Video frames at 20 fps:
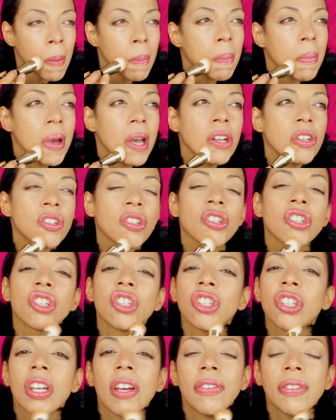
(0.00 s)
major
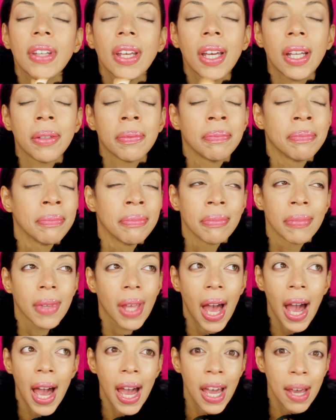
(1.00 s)
shift and
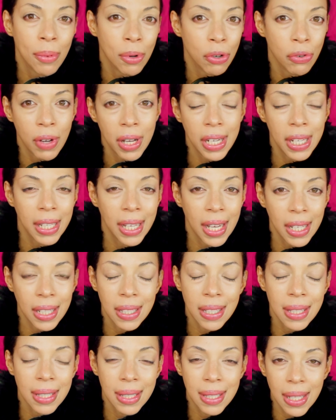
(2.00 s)
I am already
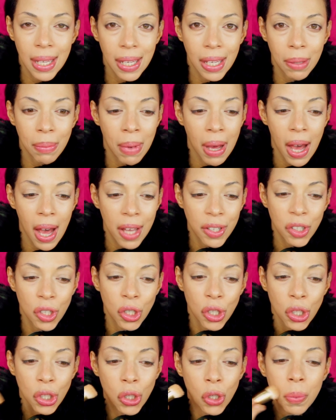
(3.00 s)
getting sick. My eyes are
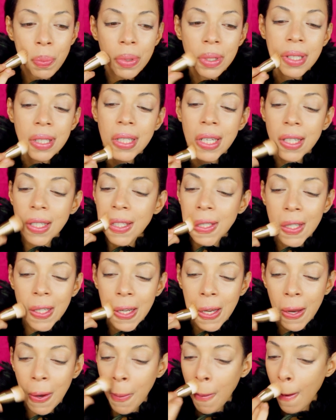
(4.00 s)
super
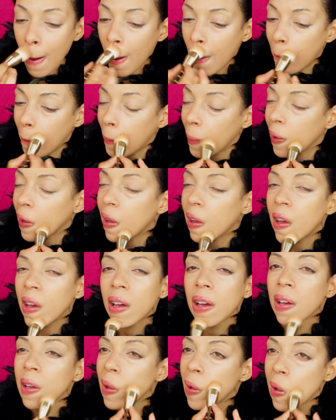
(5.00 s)
sensitive. I'm like, ugh.
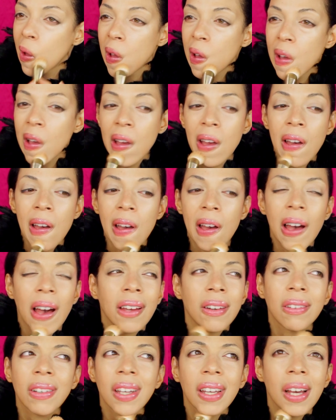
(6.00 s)

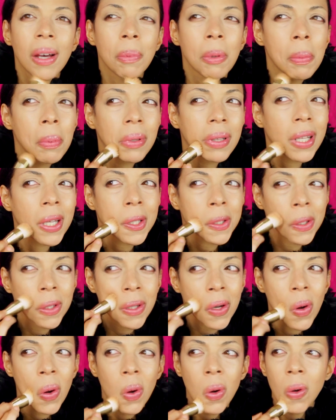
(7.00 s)
I don't get how people like the
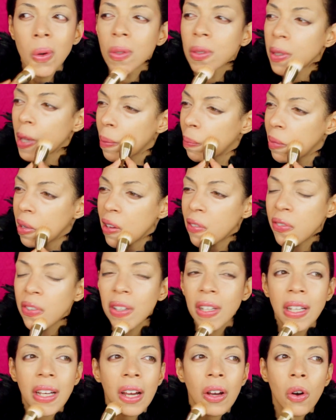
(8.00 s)
cold. I mean, I
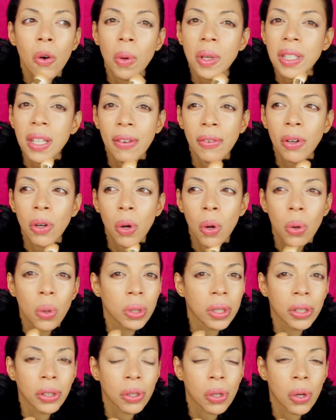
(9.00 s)
feel like I always have a cold in